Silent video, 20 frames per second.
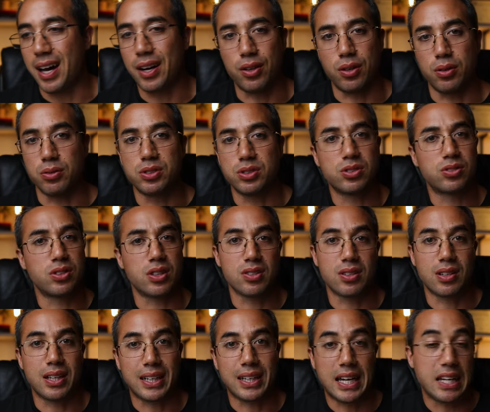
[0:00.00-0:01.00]
I don't know, just
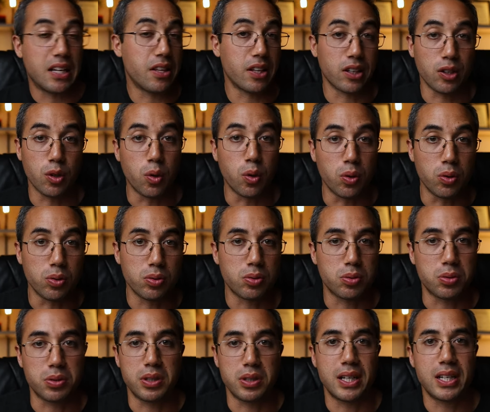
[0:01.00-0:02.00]
doesn't like anything cold
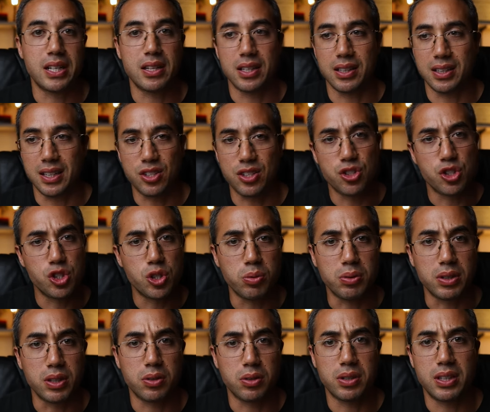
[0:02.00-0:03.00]
or anything that's
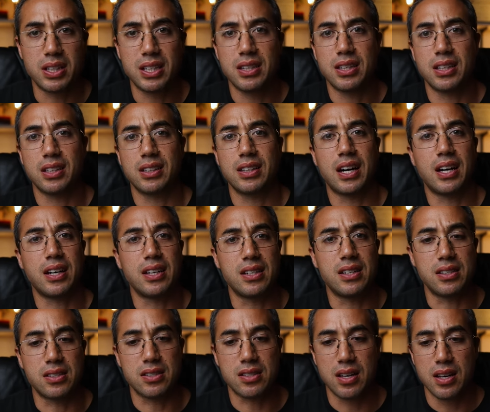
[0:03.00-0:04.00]
chewy or anything that
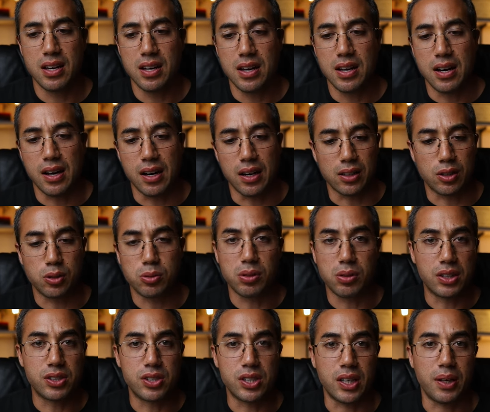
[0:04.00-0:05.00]
is uh,
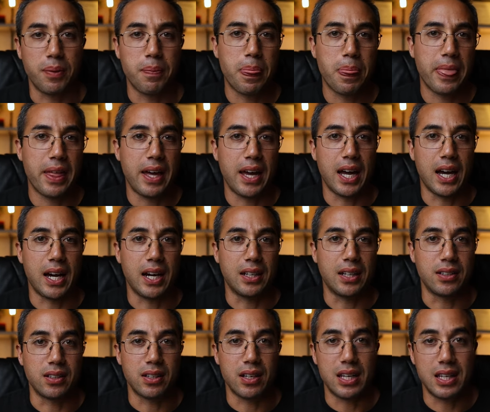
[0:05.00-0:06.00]
crunchy.
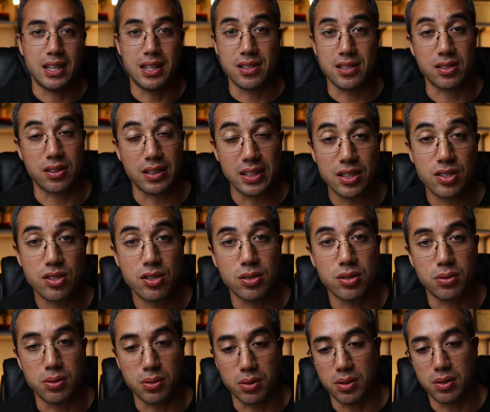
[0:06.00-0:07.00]
And this leads
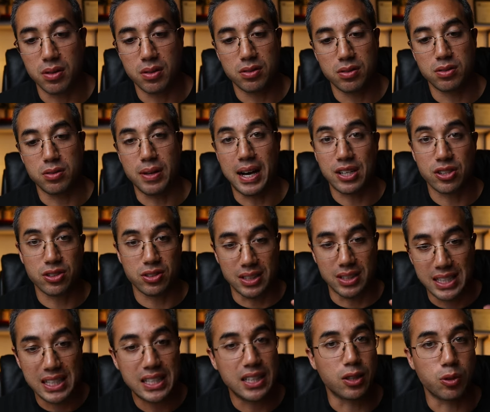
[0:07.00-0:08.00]
to to actually
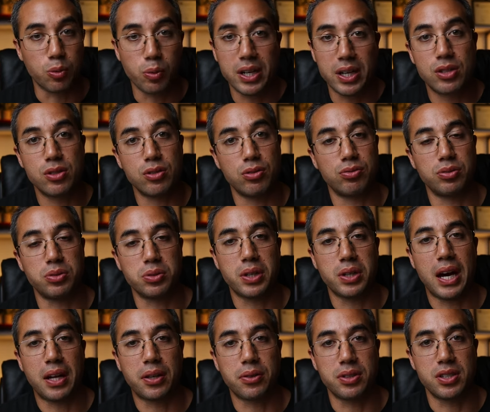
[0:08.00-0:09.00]
eating way too few
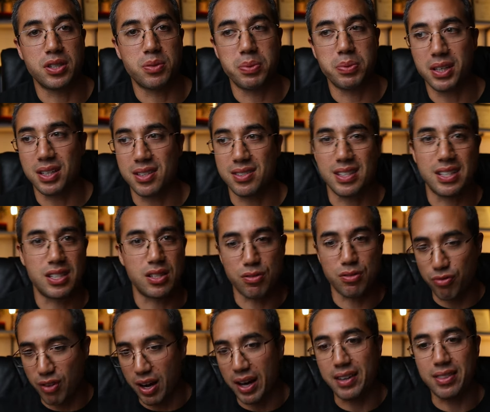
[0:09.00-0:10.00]
calories because they
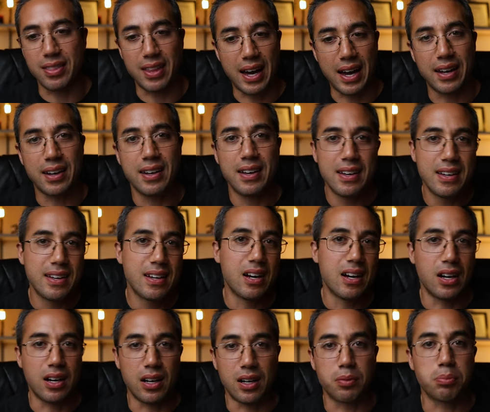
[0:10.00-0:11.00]
just find that
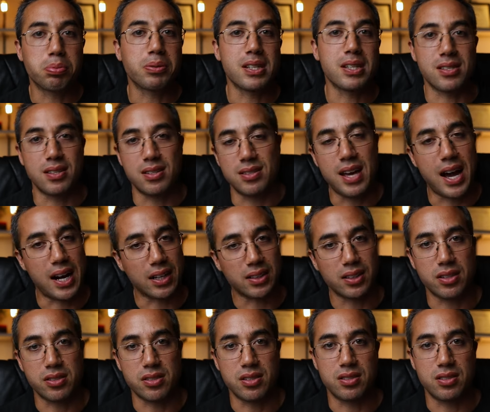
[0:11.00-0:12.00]
unpleasant
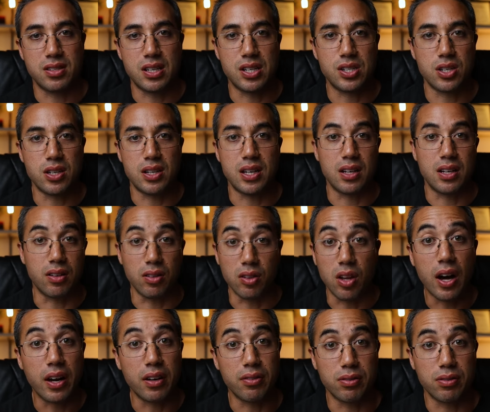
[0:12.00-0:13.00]
tactile sensation in a
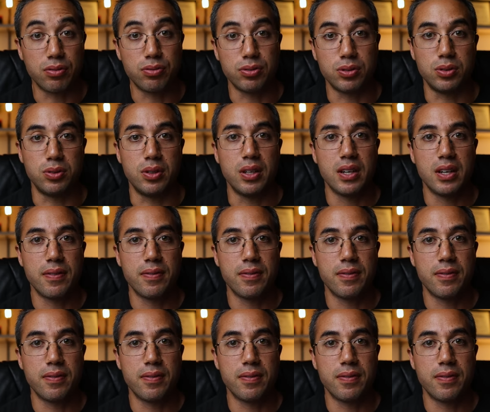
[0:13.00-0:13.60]
lot of the food